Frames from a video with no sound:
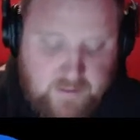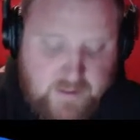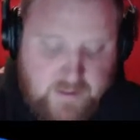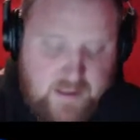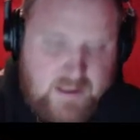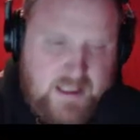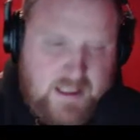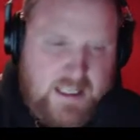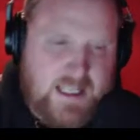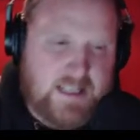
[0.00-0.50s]
The
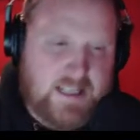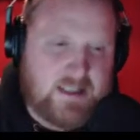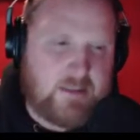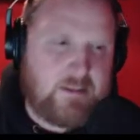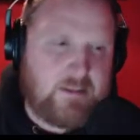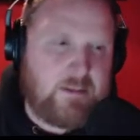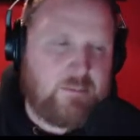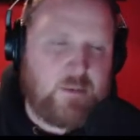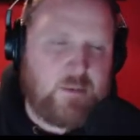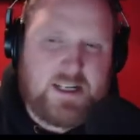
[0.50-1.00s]
thing is, I
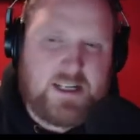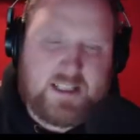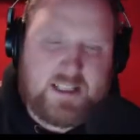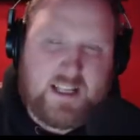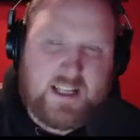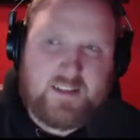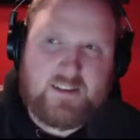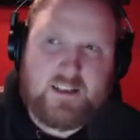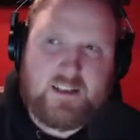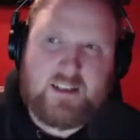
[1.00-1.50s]
mean, we
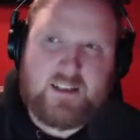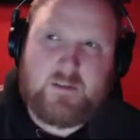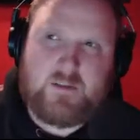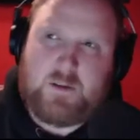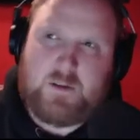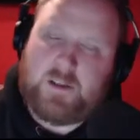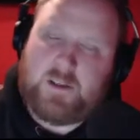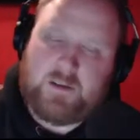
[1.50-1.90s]
said that